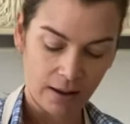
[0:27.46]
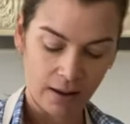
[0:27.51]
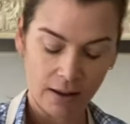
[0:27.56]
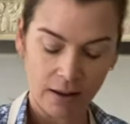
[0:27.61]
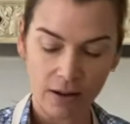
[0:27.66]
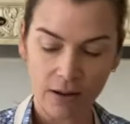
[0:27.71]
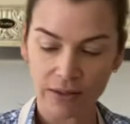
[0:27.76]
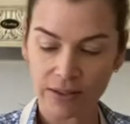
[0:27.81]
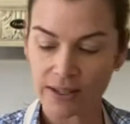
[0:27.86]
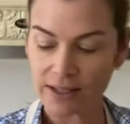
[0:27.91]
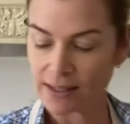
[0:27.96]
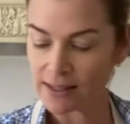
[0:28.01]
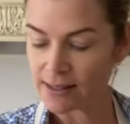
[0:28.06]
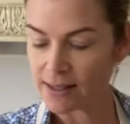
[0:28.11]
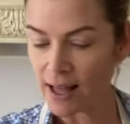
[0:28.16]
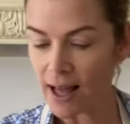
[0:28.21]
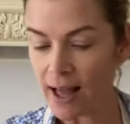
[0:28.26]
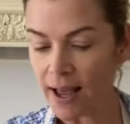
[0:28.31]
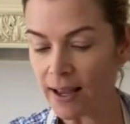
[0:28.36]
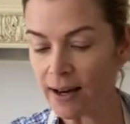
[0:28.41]
on this
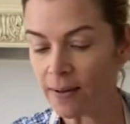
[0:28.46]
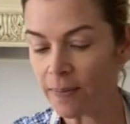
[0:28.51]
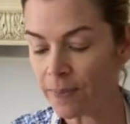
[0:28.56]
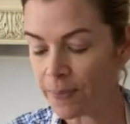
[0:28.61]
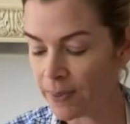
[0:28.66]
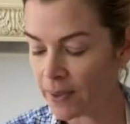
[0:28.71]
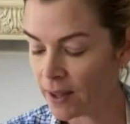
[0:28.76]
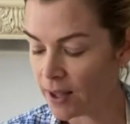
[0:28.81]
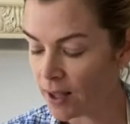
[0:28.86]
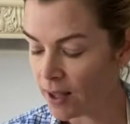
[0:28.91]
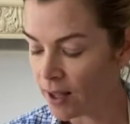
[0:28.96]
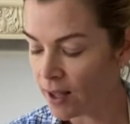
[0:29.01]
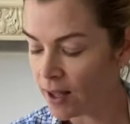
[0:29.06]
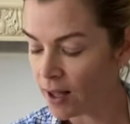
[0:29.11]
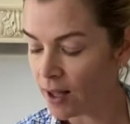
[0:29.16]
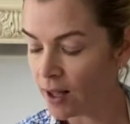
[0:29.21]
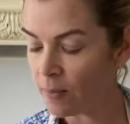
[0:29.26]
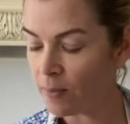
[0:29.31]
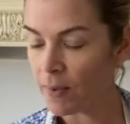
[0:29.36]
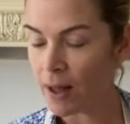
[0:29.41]
side,
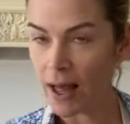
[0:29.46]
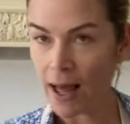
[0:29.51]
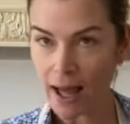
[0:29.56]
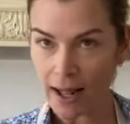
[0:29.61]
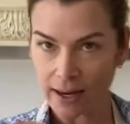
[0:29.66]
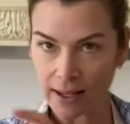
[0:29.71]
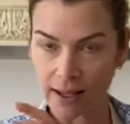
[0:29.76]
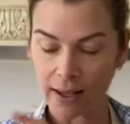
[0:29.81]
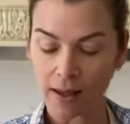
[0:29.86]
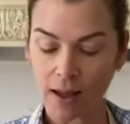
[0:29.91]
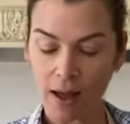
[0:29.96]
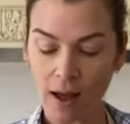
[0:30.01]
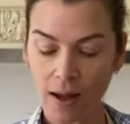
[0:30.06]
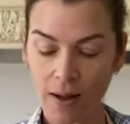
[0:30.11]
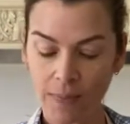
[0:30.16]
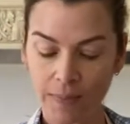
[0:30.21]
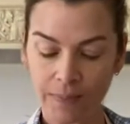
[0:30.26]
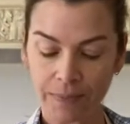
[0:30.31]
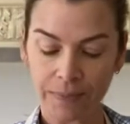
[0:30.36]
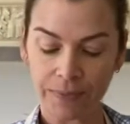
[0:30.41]
I'm adding um,